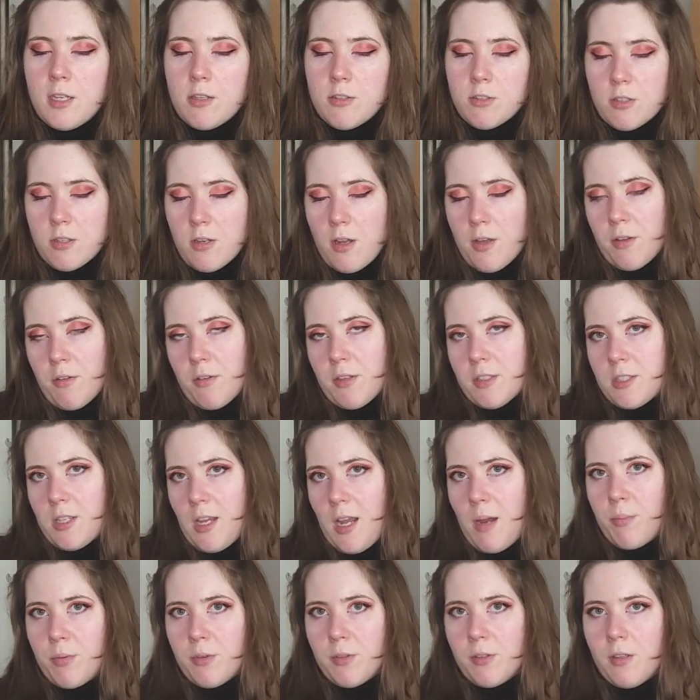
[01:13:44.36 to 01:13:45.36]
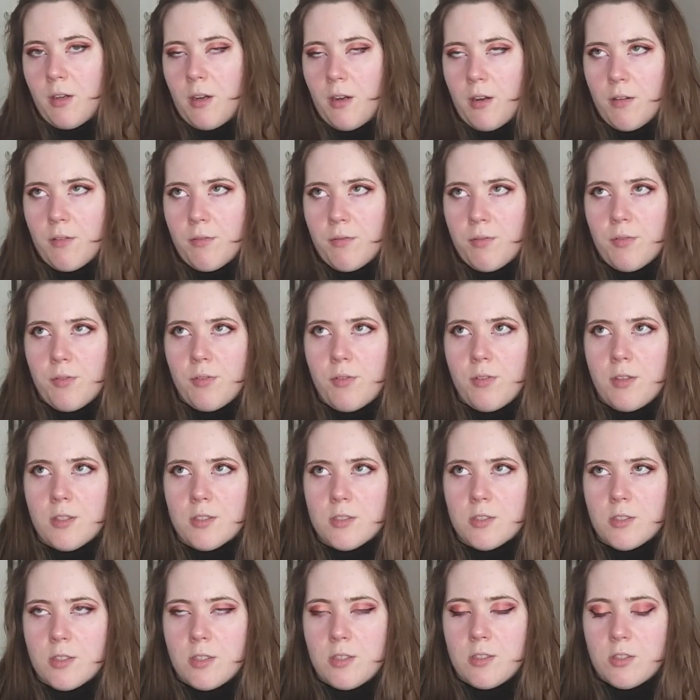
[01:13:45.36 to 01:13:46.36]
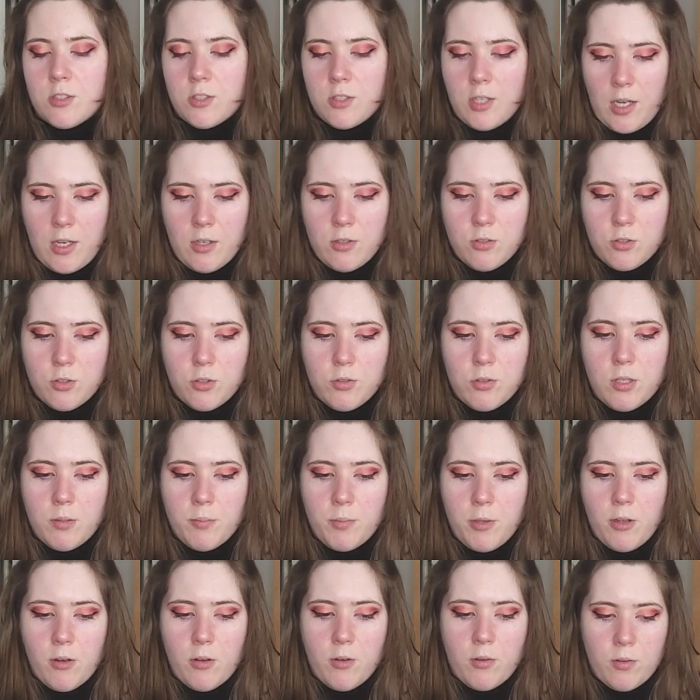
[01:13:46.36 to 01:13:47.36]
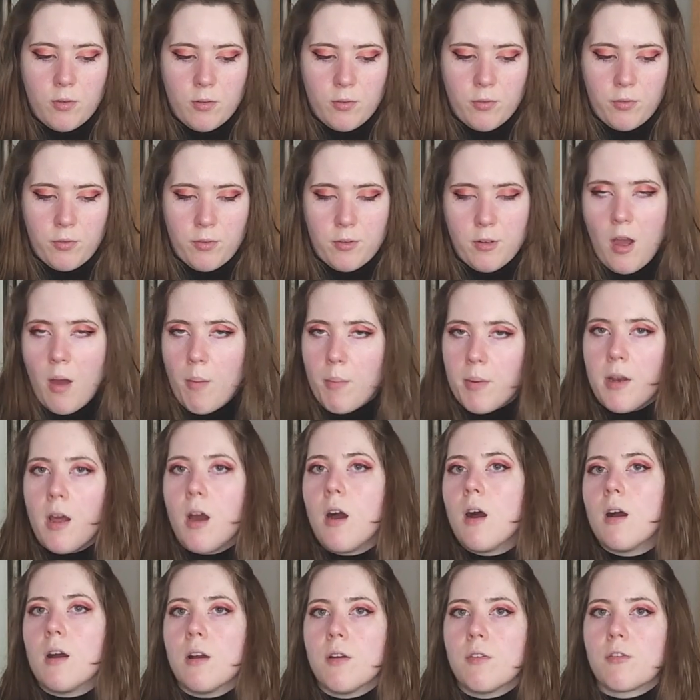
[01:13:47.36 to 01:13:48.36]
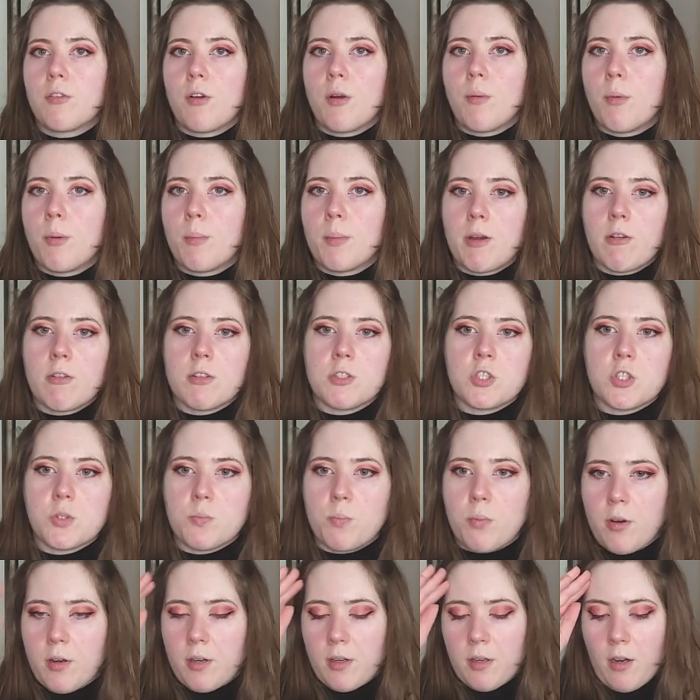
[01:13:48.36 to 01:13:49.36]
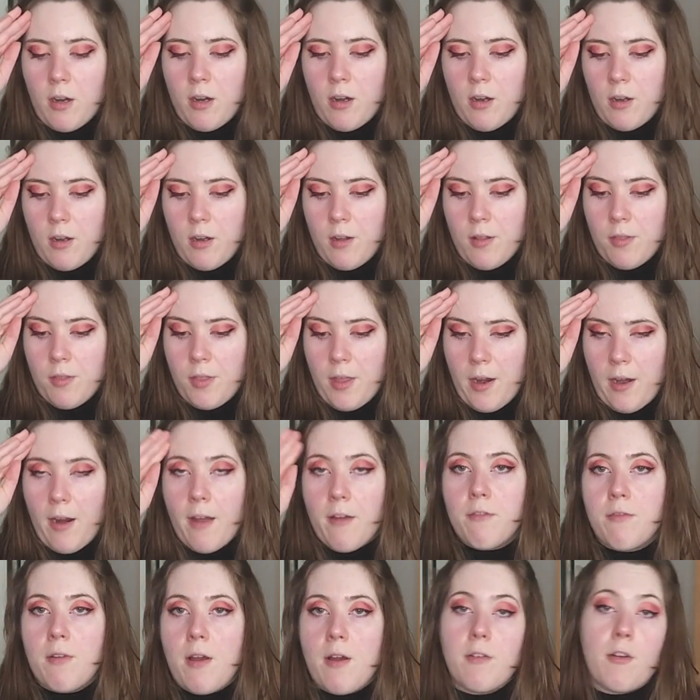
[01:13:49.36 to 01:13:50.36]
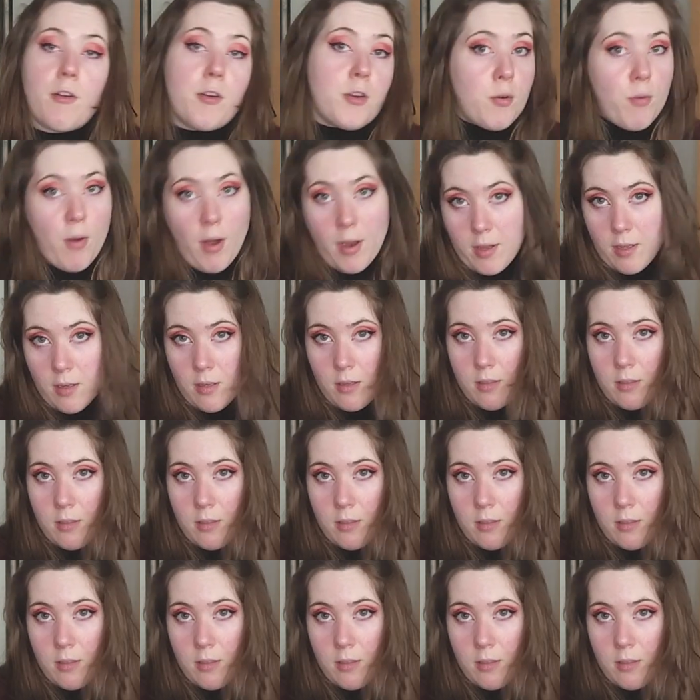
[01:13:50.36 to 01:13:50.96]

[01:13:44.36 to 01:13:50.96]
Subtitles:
another example of this insane Chunibyo phenomena from Ramirez's book that I found. Are you ready?